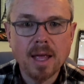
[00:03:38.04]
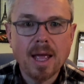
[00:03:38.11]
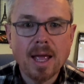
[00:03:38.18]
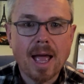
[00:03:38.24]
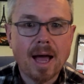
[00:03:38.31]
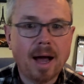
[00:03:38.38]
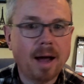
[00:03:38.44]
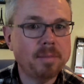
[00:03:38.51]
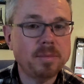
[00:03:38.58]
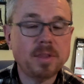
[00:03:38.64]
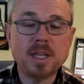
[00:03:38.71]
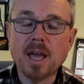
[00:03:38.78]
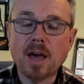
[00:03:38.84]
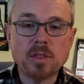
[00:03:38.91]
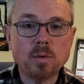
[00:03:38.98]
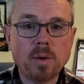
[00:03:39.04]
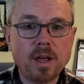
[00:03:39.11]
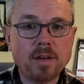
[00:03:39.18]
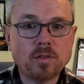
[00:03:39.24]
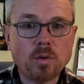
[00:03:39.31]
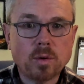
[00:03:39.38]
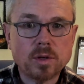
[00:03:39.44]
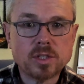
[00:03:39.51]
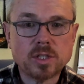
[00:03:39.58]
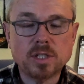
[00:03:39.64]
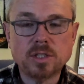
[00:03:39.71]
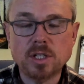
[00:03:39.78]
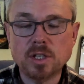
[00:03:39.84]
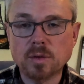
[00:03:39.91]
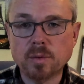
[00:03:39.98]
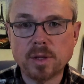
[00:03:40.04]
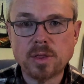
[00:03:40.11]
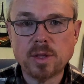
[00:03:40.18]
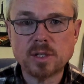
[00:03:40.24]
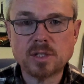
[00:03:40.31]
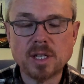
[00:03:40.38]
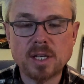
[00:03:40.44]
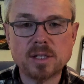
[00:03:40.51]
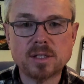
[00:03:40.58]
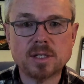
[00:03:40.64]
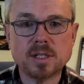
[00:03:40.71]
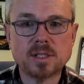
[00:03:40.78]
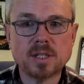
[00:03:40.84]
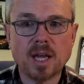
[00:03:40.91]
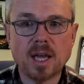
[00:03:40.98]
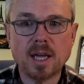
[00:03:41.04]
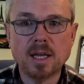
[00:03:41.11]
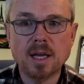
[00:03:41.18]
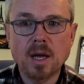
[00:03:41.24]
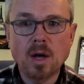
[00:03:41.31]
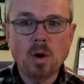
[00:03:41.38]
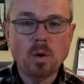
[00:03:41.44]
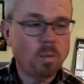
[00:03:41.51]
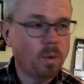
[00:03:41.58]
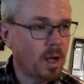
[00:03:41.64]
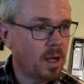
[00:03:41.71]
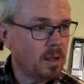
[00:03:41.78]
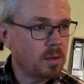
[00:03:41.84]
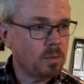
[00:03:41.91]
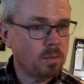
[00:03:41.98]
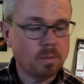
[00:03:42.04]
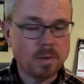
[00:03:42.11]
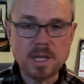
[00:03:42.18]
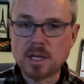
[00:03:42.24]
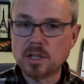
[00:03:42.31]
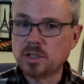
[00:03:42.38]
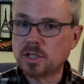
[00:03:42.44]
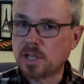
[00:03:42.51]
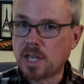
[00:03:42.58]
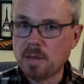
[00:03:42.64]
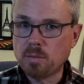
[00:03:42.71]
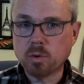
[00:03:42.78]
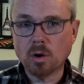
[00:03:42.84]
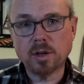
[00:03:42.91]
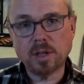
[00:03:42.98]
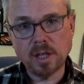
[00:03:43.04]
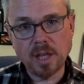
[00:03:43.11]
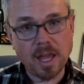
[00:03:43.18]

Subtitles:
The other way, of course, to deal with this is to say, well, we can just keep working.